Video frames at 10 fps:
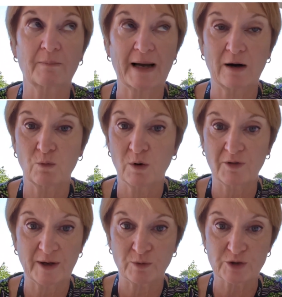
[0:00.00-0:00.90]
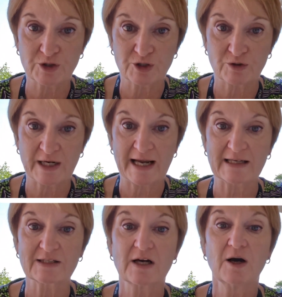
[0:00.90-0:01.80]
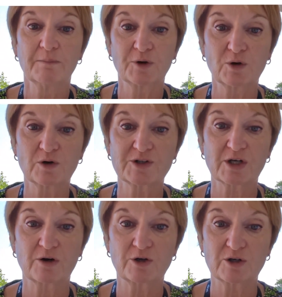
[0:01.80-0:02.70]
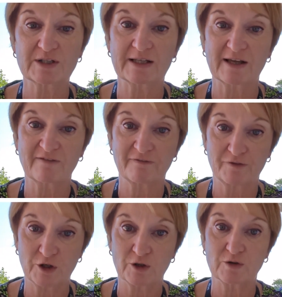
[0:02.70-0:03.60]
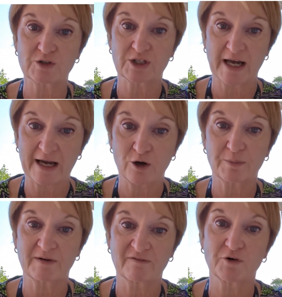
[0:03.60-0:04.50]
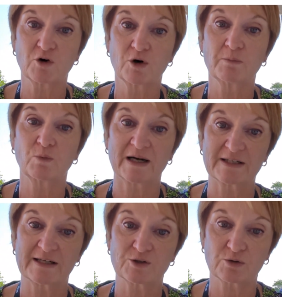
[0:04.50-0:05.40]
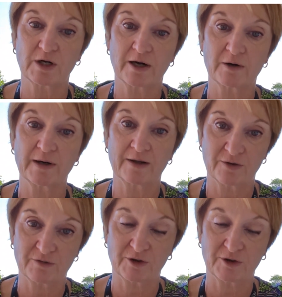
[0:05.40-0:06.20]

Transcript: about what they want to do next, but also using their views to help inform where DENS will go